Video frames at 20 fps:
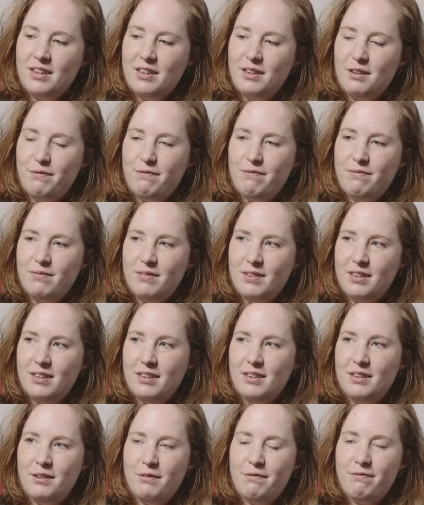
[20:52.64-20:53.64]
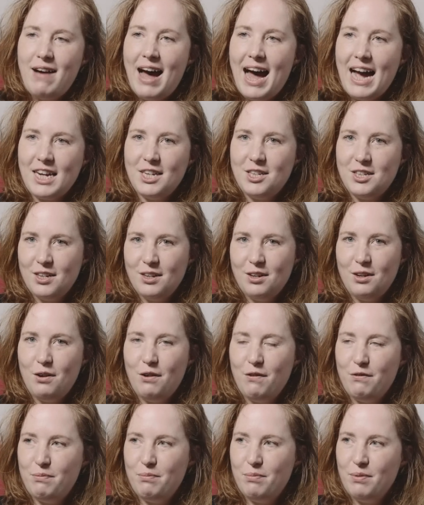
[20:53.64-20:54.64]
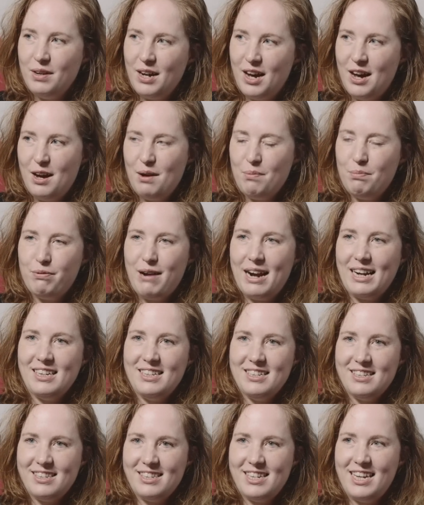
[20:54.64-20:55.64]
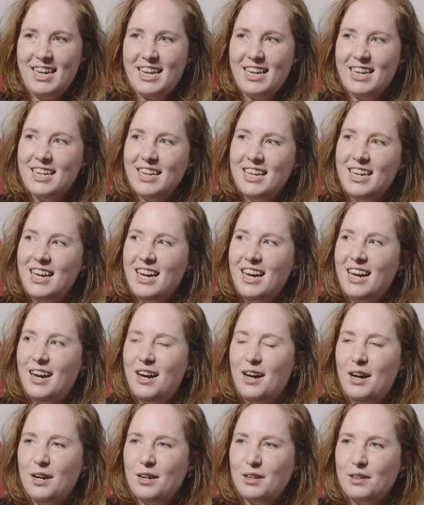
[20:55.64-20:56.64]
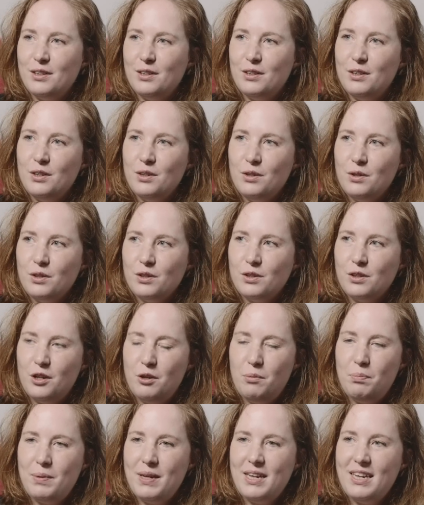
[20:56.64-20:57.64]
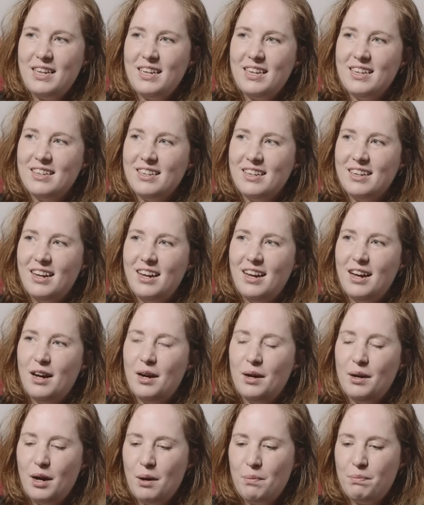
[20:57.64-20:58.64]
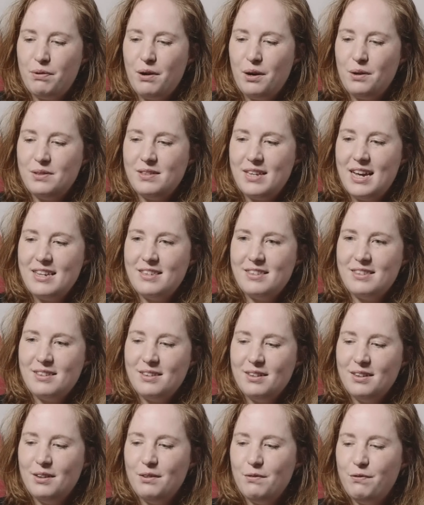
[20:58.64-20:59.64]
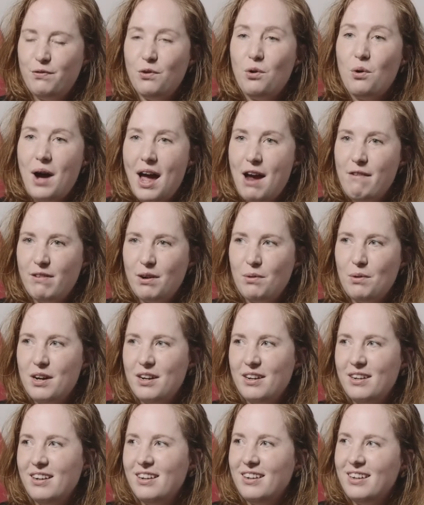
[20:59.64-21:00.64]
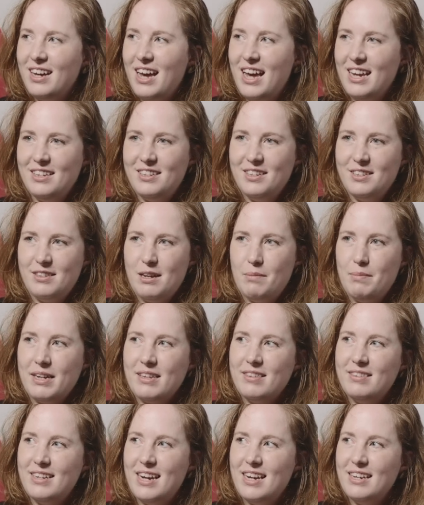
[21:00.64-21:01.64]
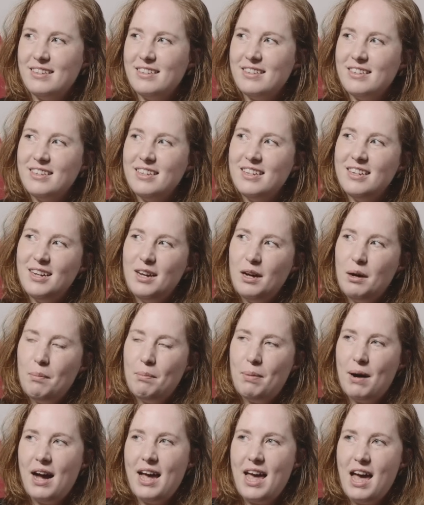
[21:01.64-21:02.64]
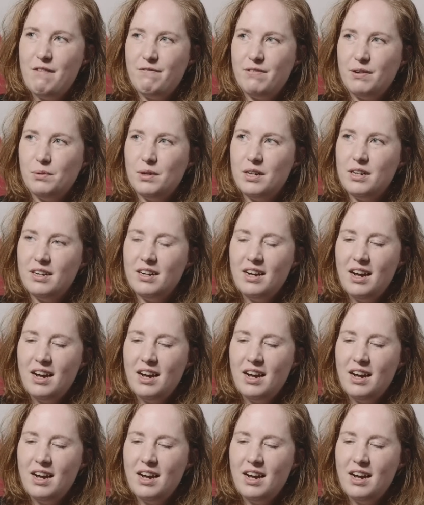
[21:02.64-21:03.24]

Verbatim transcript: the, f the fact of uh, pregnancy uh, could be a, a process for everyone and to some extent by everyone.